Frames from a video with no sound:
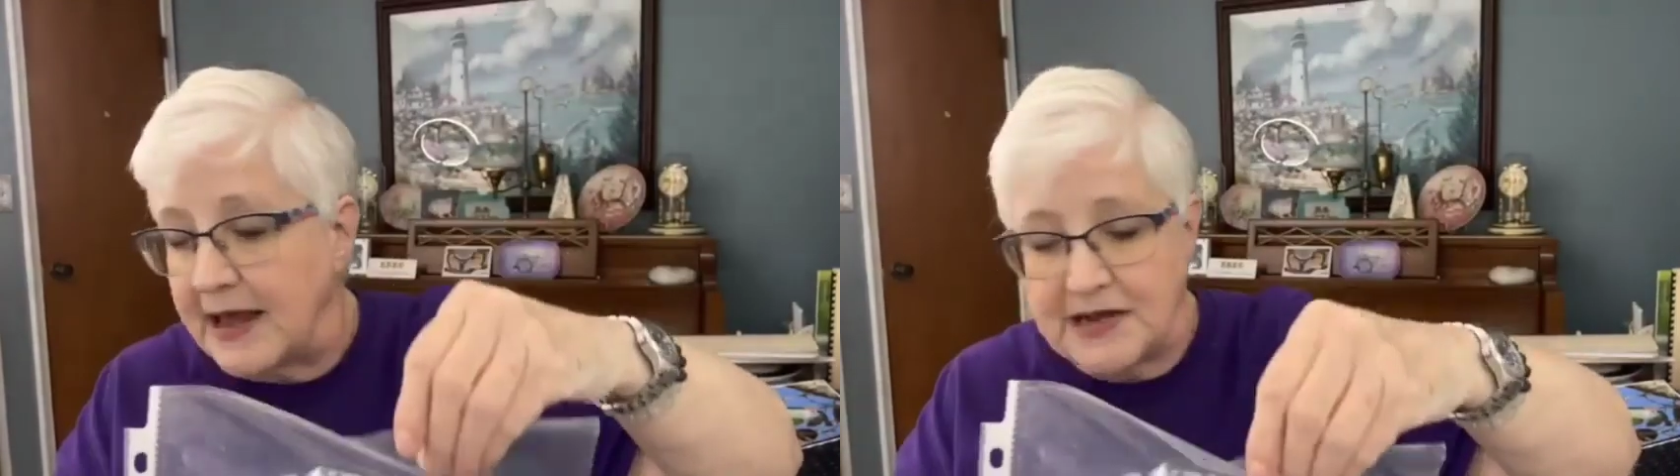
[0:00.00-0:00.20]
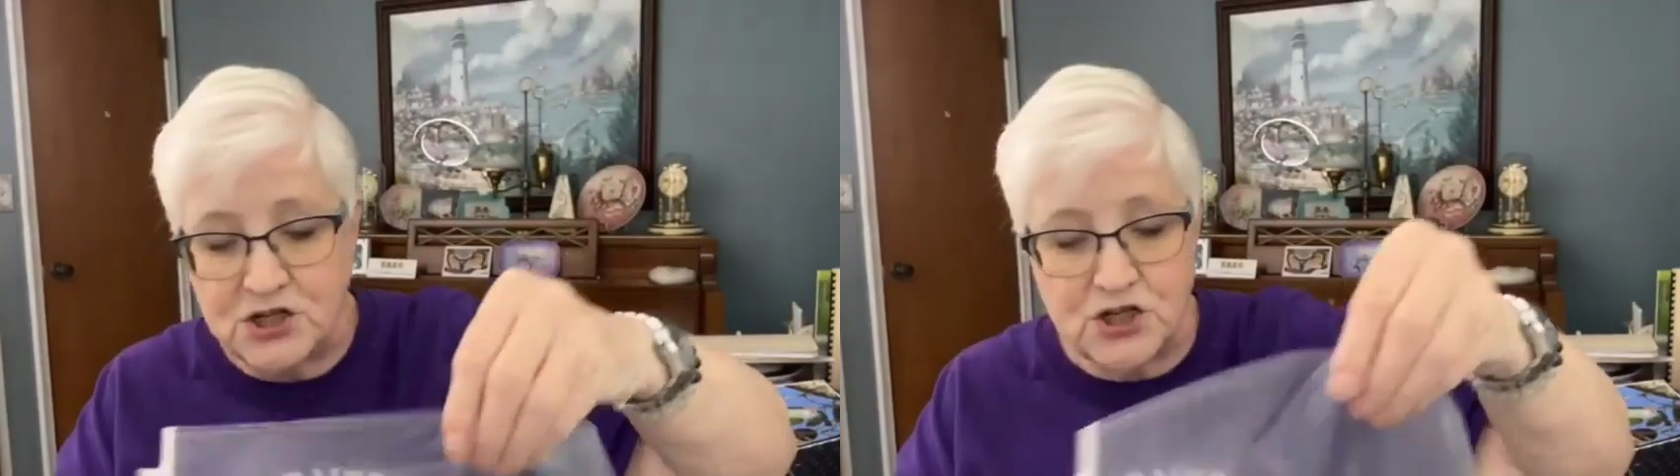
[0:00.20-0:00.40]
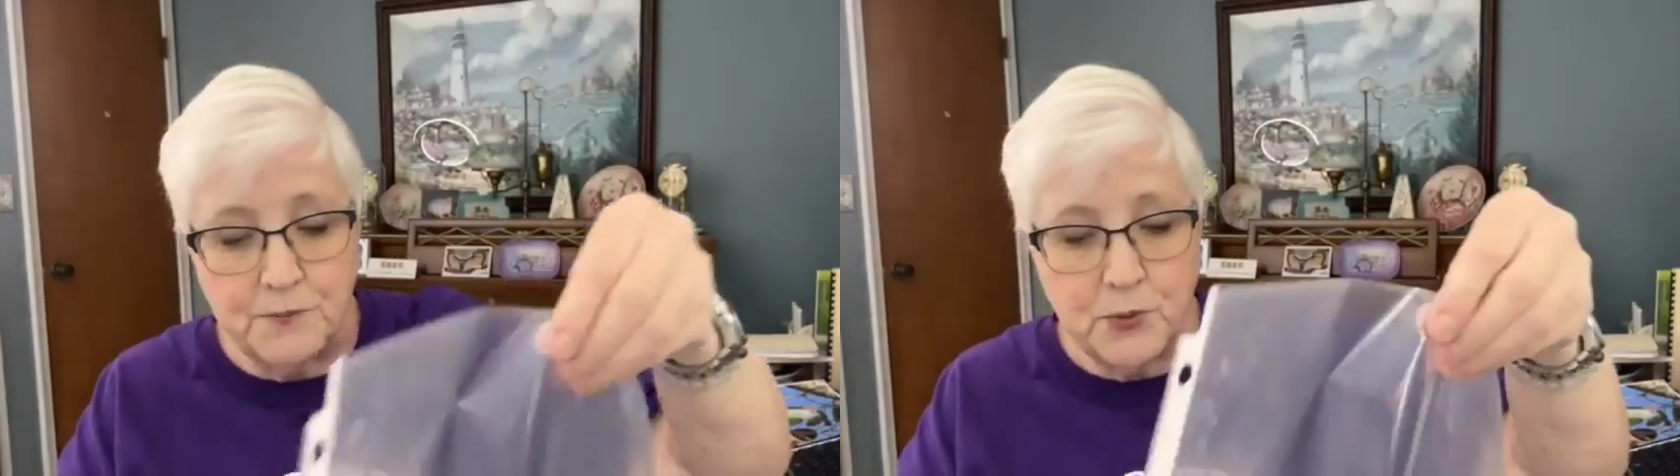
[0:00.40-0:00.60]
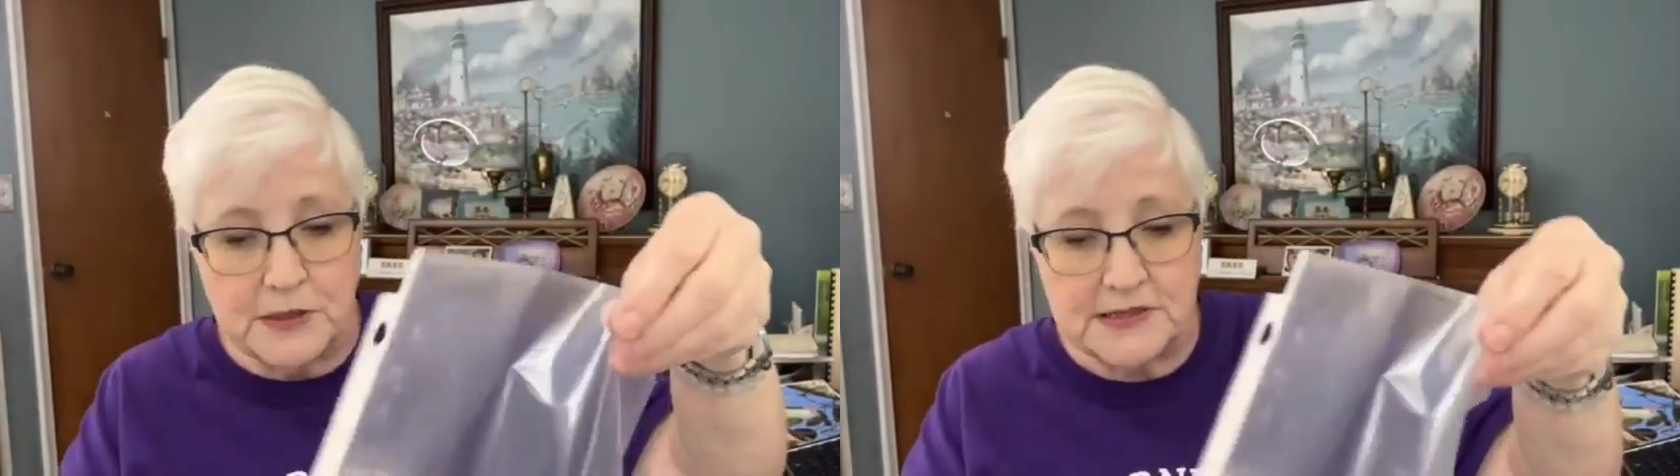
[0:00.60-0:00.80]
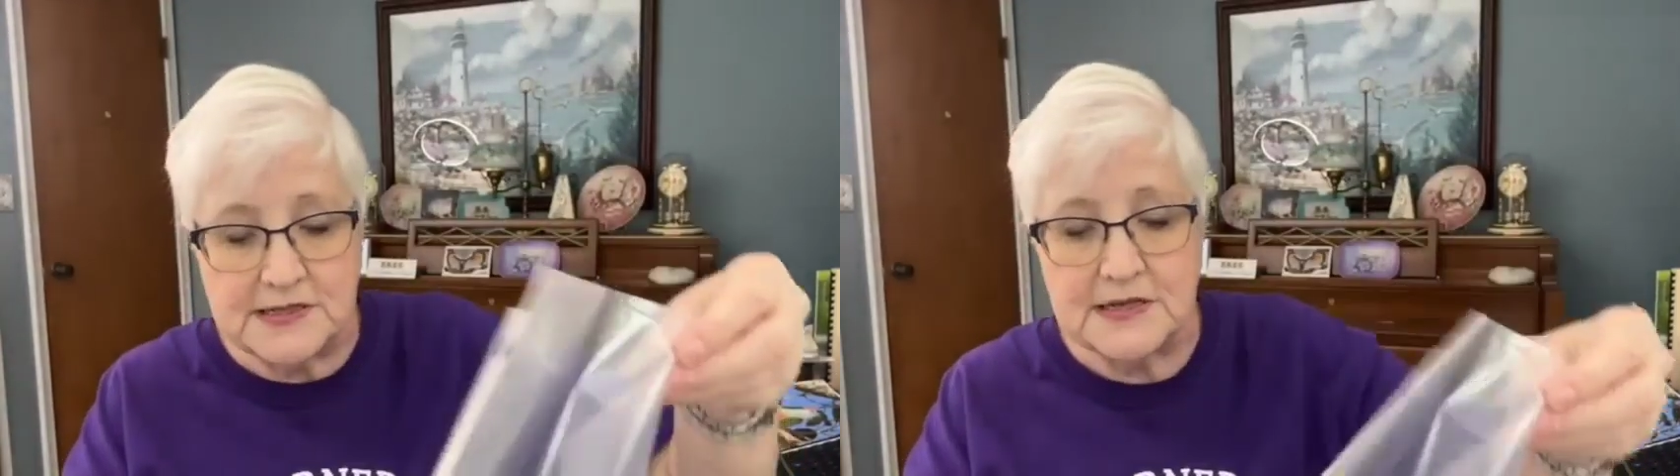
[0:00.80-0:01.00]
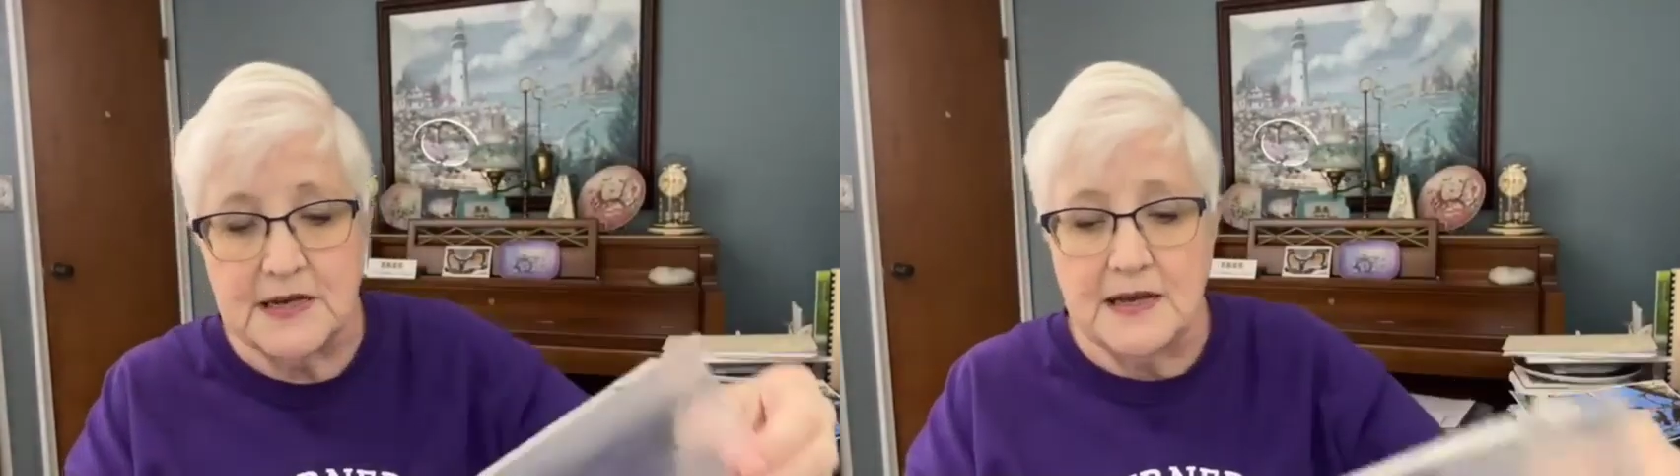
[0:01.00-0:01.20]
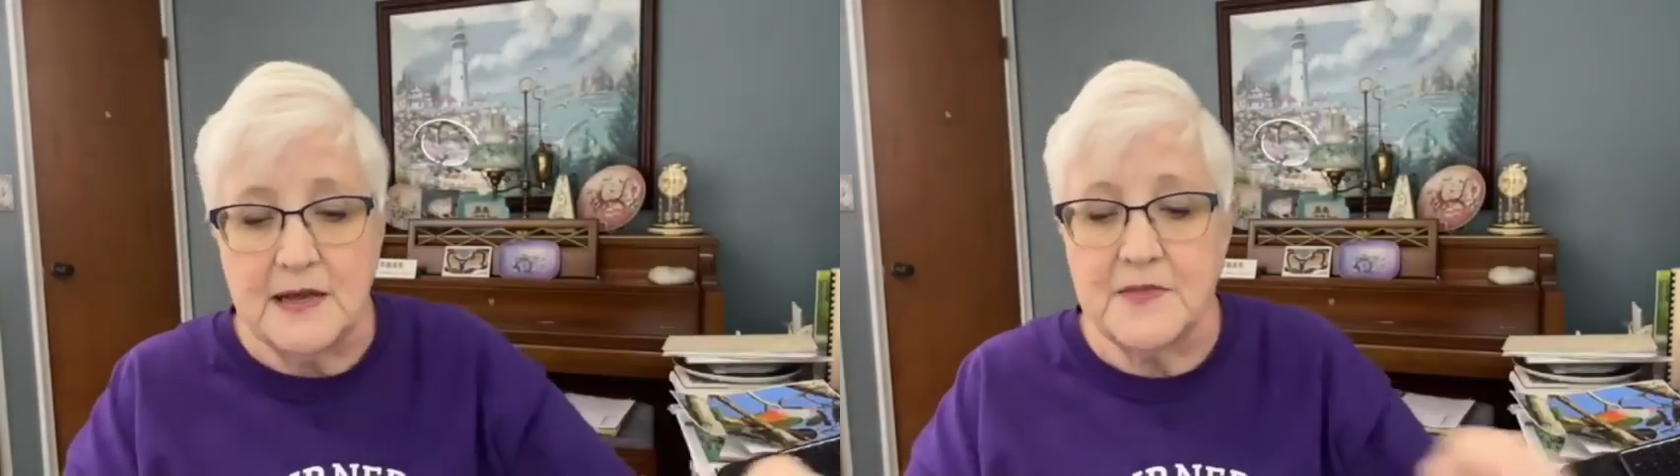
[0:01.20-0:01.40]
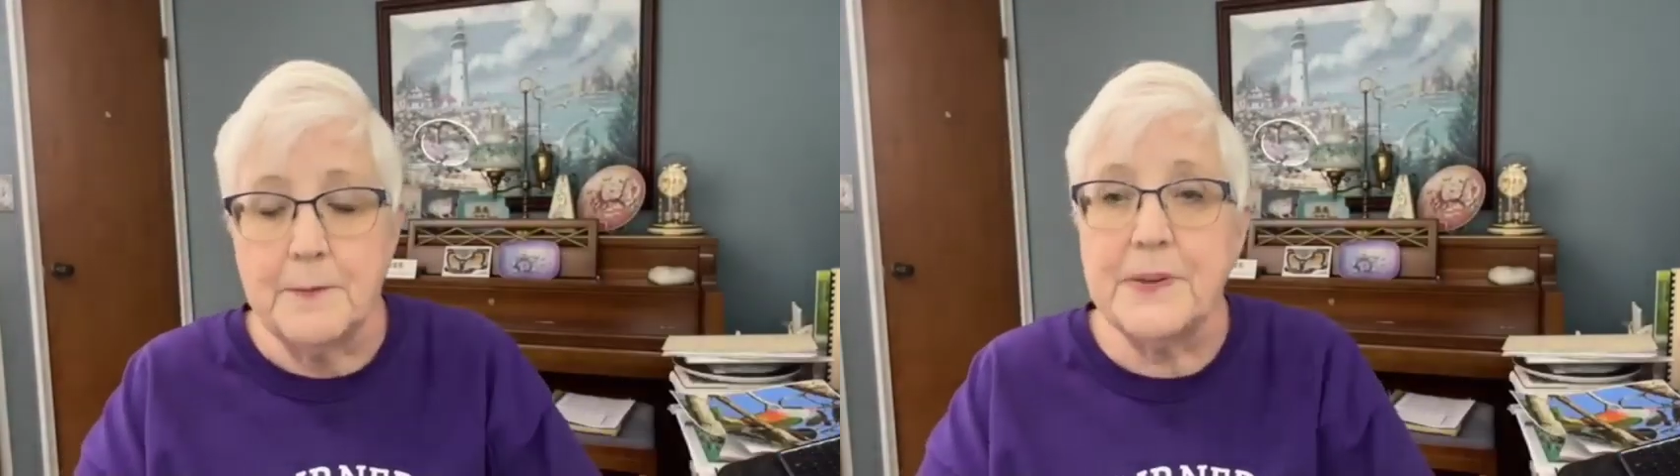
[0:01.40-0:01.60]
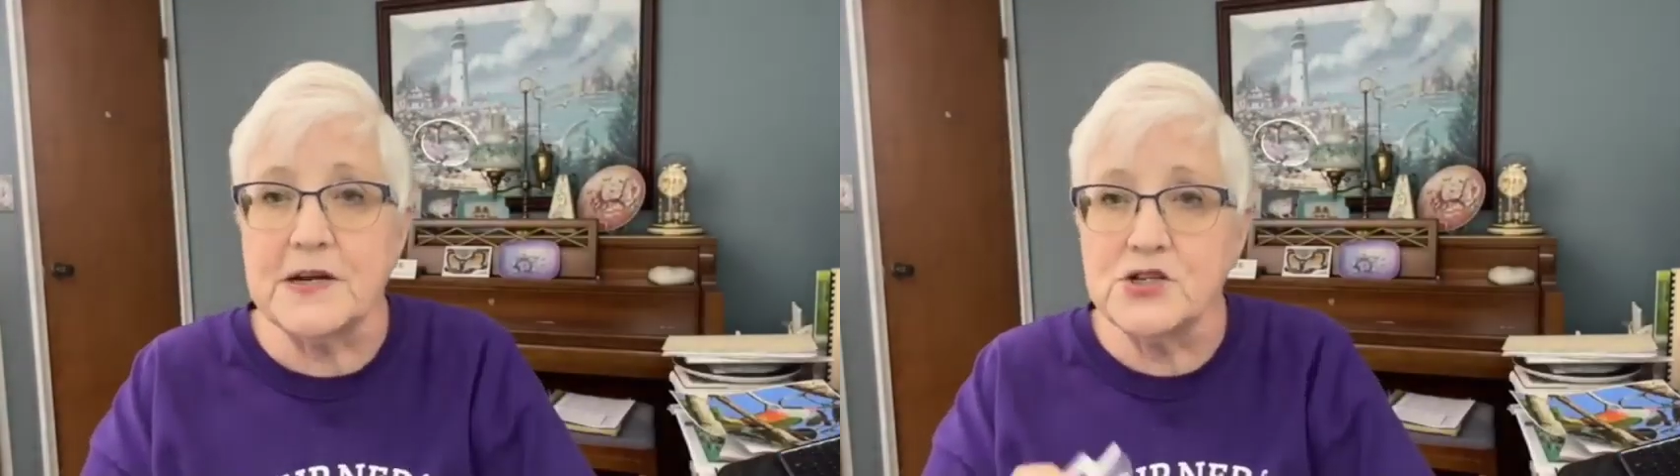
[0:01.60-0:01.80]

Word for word: And she puts the